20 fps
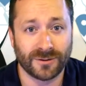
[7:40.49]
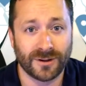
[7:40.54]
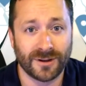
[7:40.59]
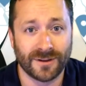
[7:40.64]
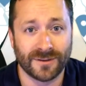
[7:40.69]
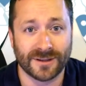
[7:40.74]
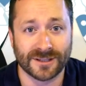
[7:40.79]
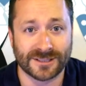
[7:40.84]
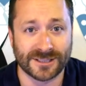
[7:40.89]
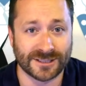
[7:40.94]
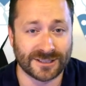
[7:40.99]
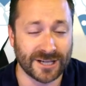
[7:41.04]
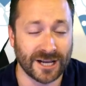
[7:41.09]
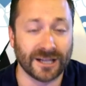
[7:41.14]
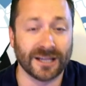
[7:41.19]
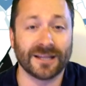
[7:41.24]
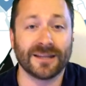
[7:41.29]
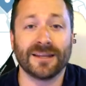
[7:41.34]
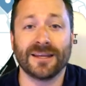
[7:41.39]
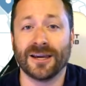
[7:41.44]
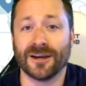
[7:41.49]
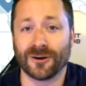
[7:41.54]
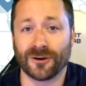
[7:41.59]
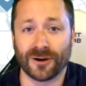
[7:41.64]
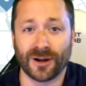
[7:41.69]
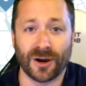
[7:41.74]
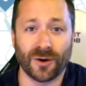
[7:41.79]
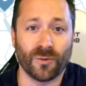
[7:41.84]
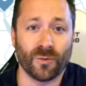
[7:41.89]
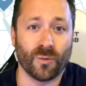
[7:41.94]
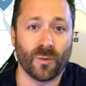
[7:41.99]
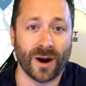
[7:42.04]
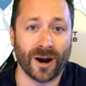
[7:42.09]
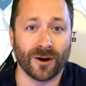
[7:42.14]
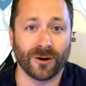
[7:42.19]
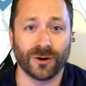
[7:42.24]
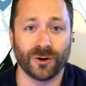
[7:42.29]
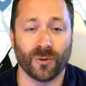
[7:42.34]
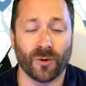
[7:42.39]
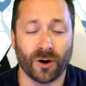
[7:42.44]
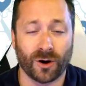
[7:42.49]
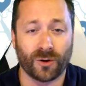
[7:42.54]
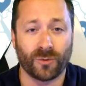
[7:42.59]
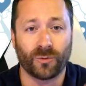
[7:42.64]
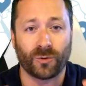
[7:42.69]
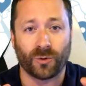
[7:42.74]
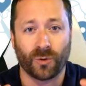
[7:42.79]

This is telling the internet where you are